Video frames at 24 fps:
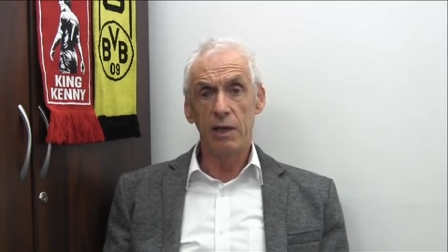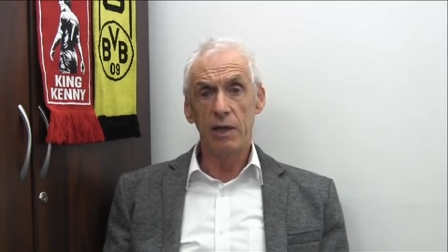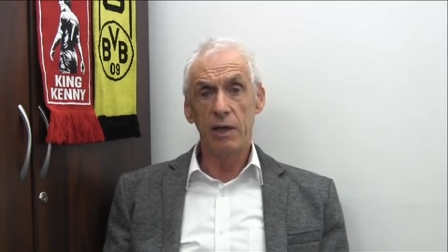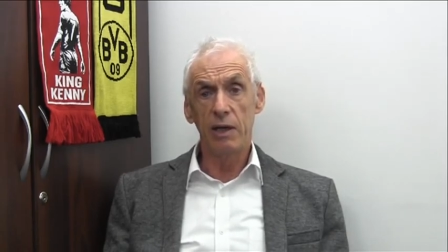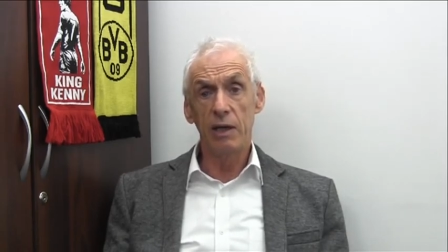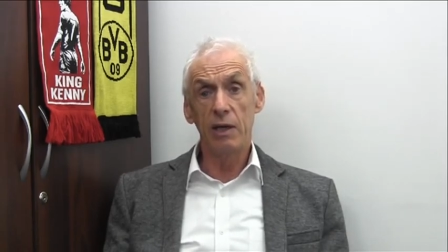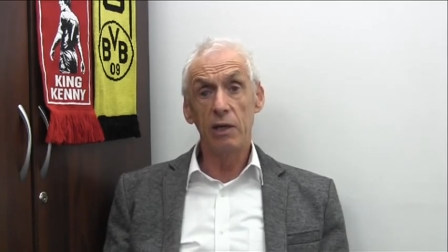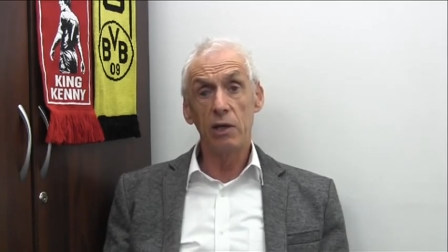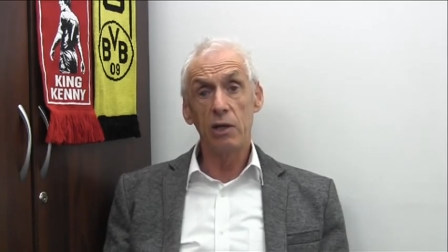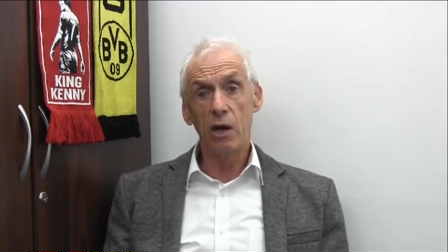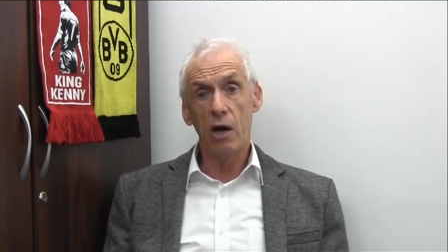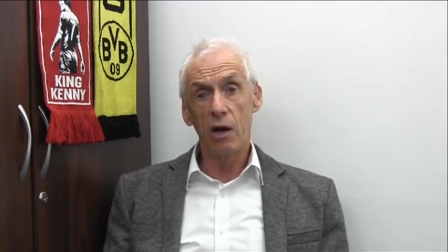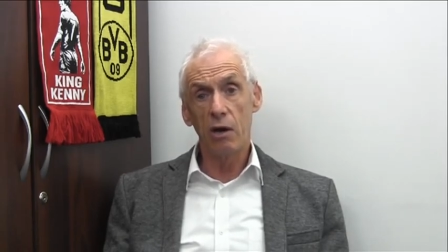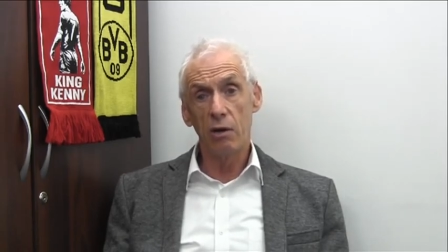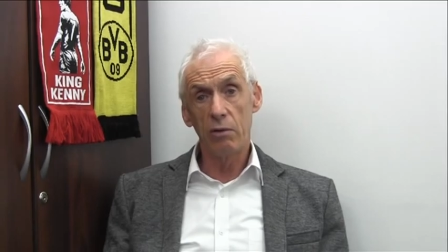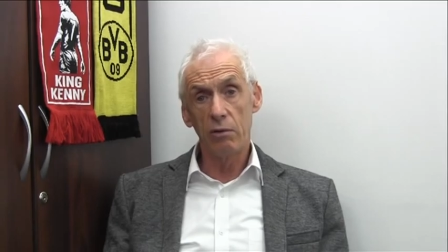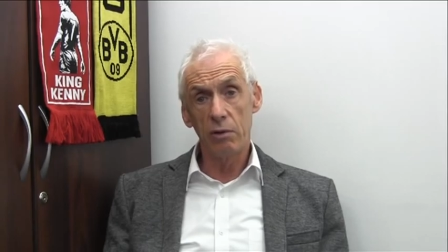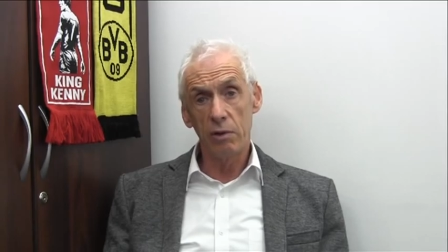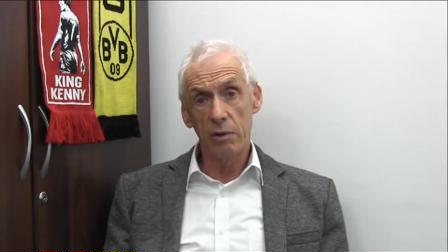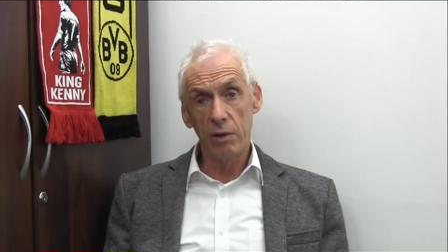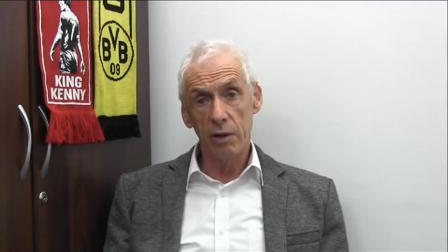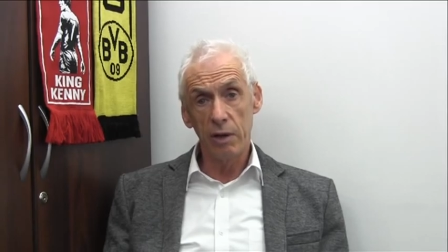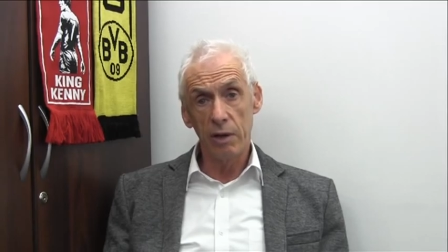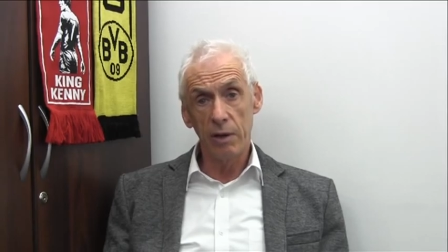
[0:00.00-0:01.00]
he'll
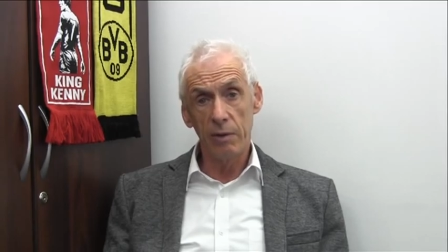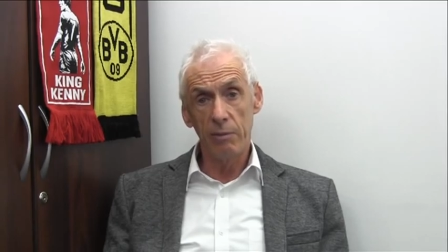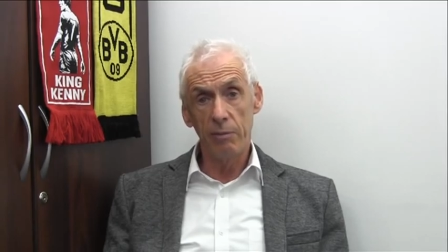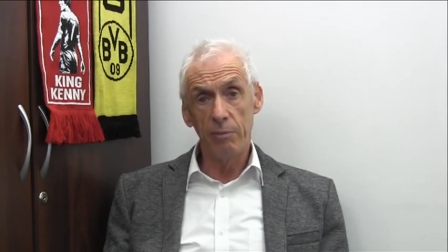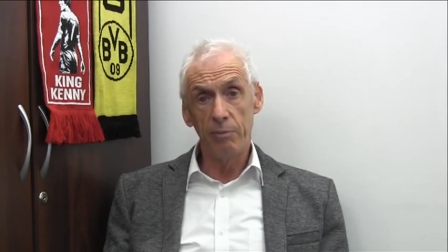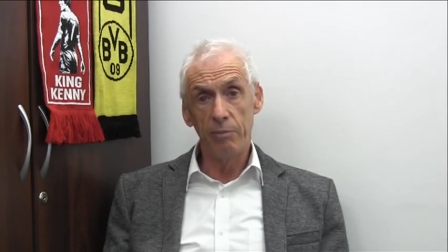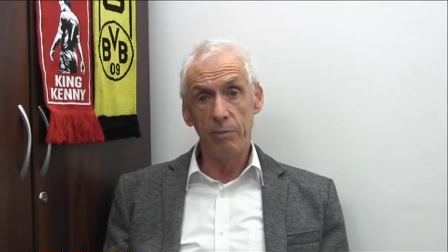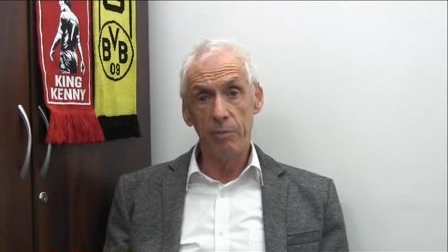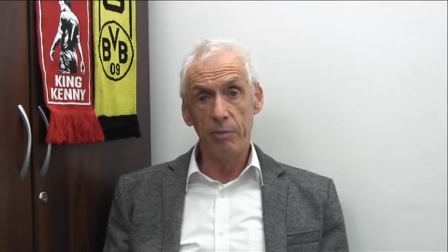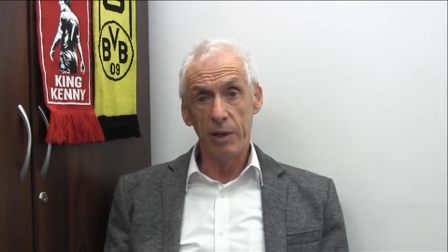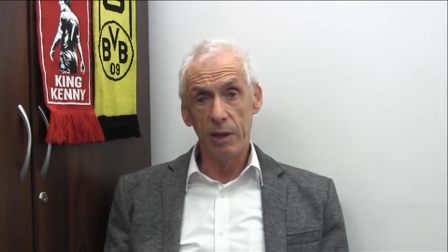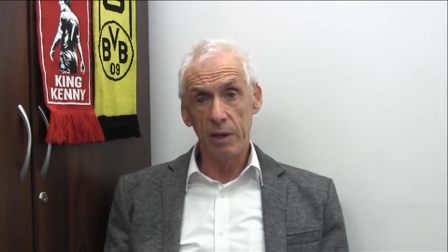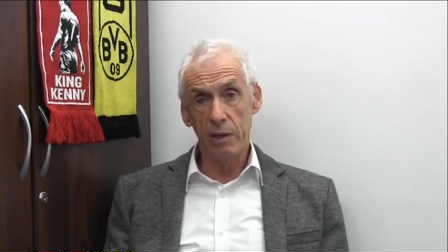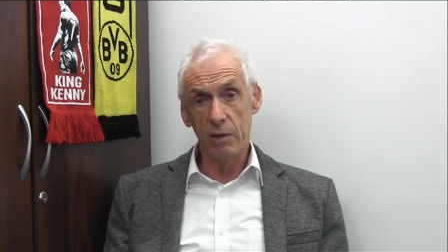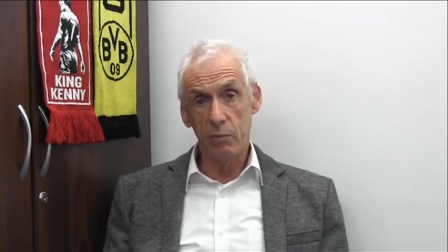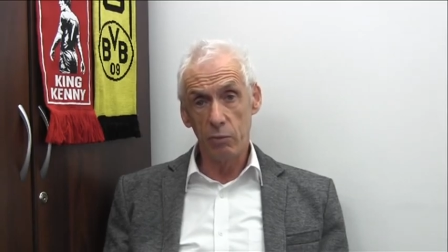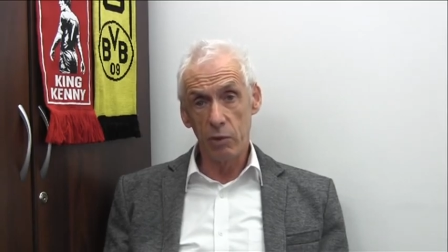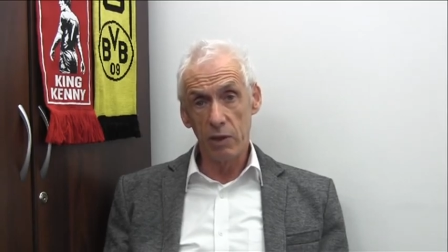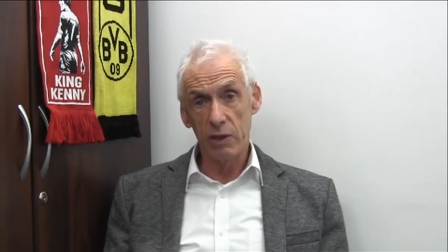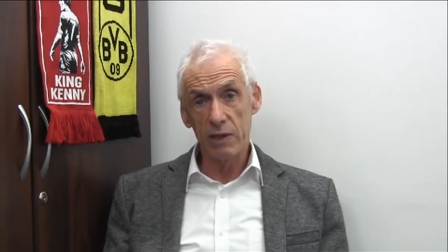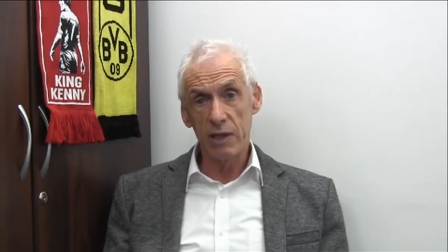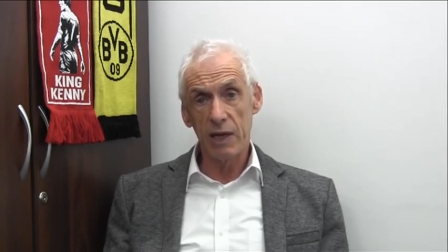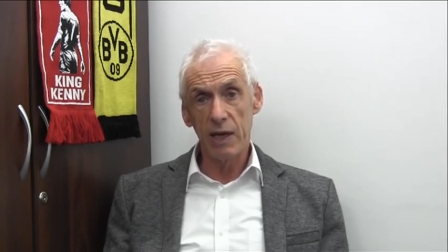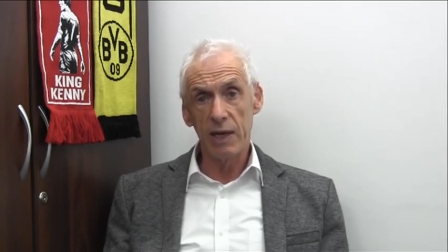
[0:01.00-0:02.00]
go, uh, he'll,
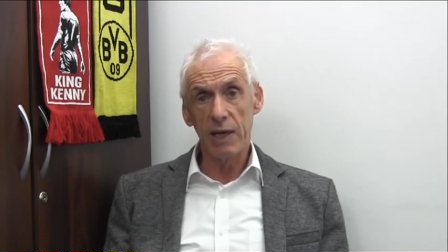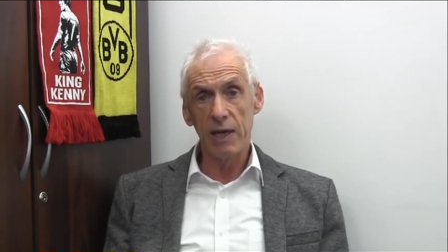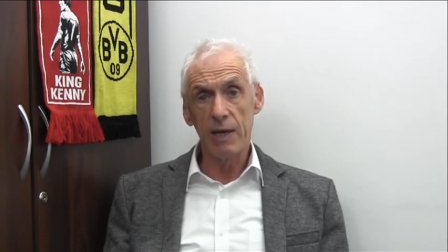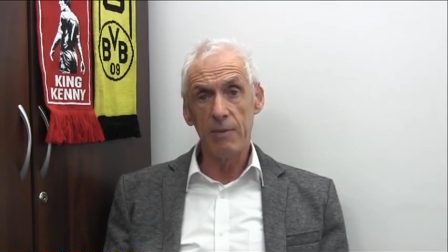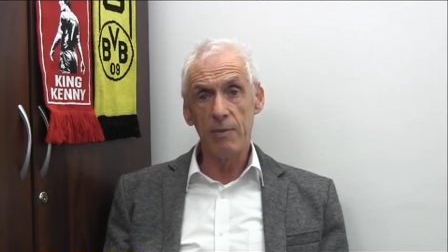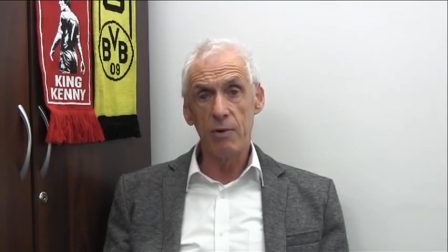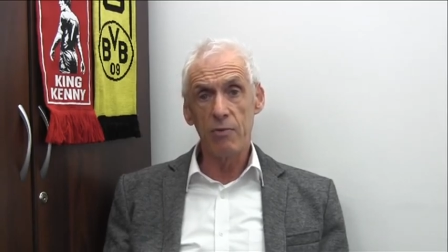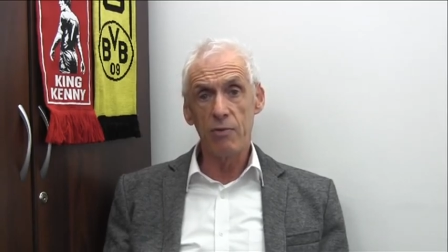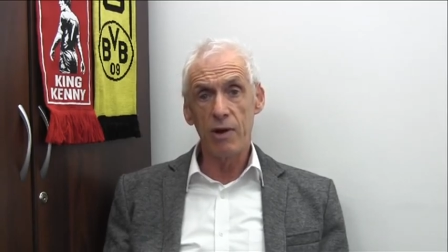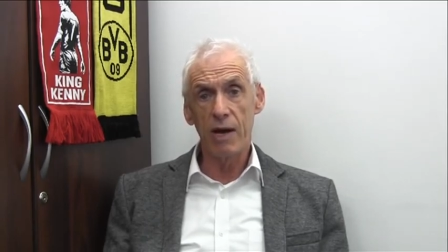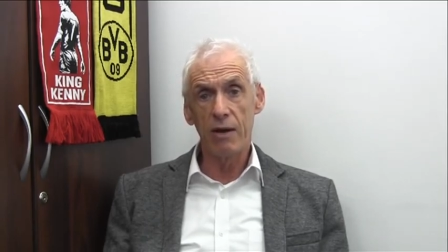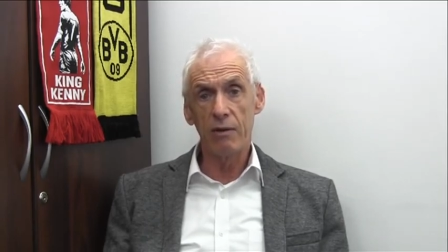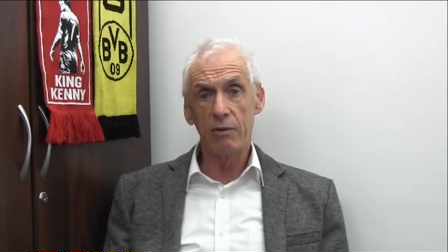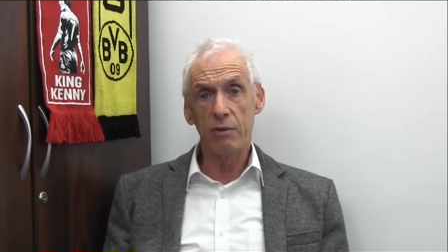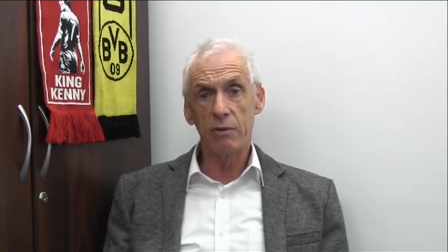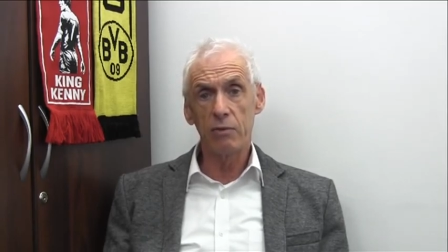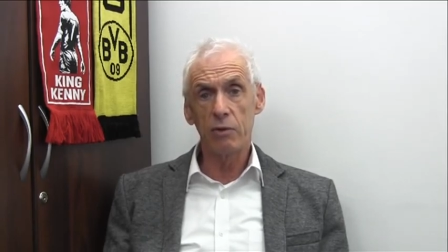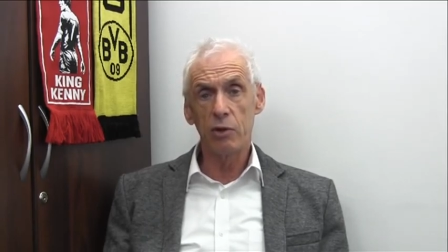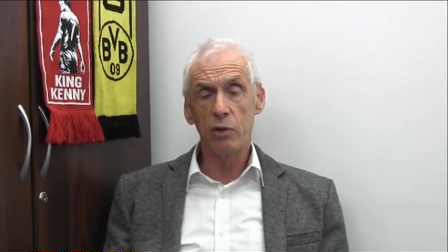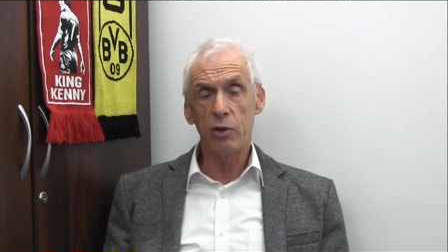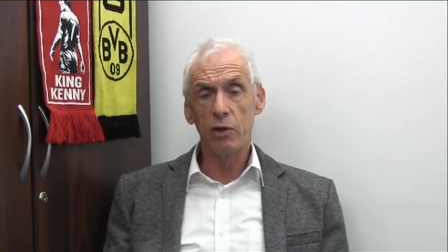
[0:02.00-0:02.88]
we'll turn him around.